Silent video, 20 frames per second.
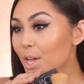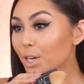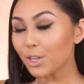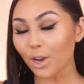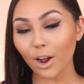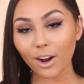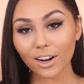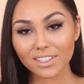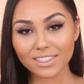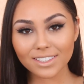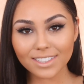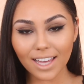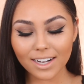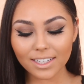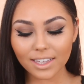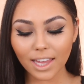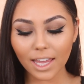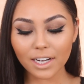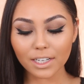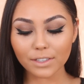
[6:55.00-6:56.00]
NARS
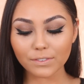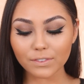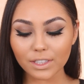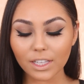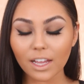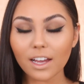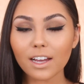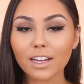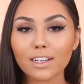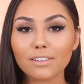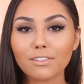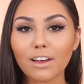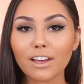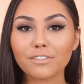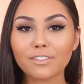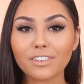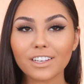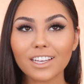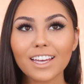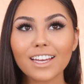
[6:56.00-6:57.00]
Satellite of Love. I
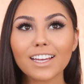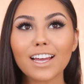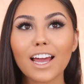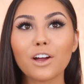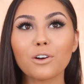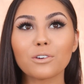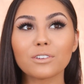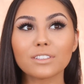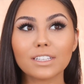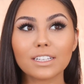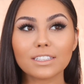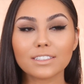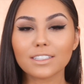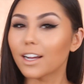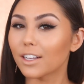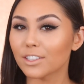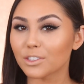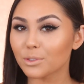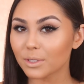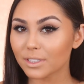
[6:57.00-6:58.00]
feel like I always get
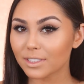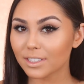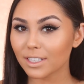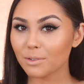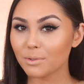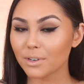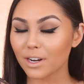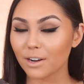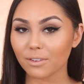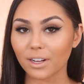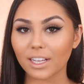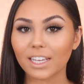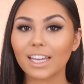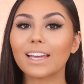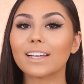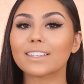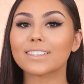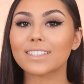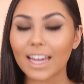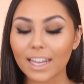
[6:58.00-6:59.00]
tongue twisted whenever I
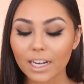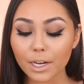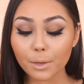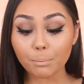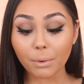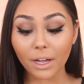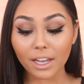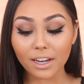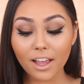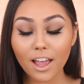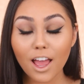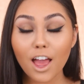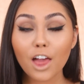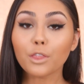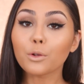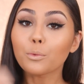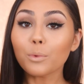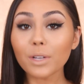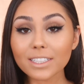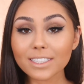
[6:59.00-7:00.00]
get excited, but
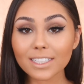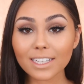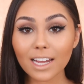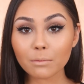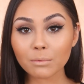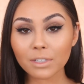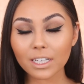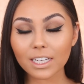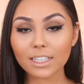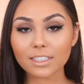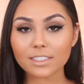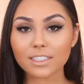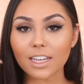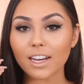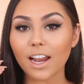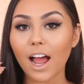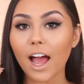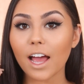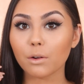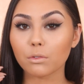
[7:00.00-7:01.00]
the reason I'm getting
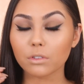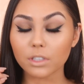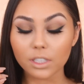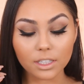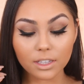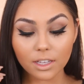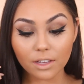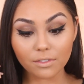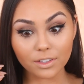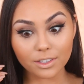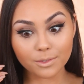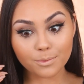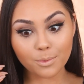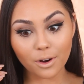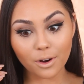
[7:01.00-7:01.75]
excited, I really love this